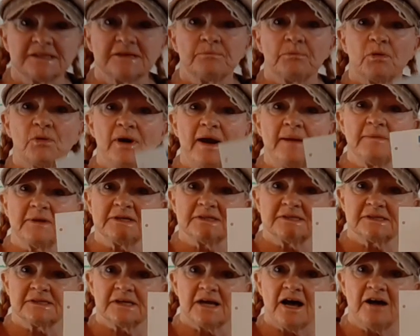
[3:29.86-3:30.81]
the
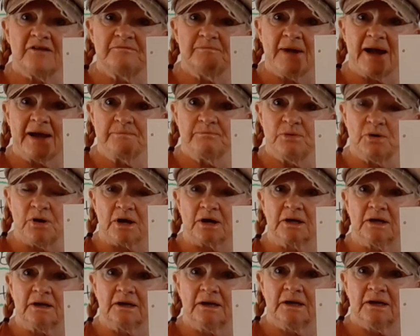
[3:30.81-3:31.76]
premise of my
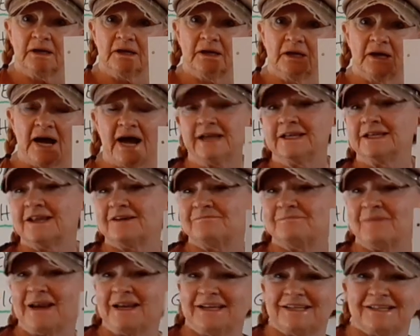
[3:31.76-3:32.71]
book. I love
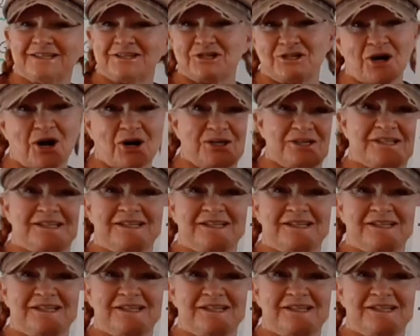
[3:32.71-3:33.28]
my little chart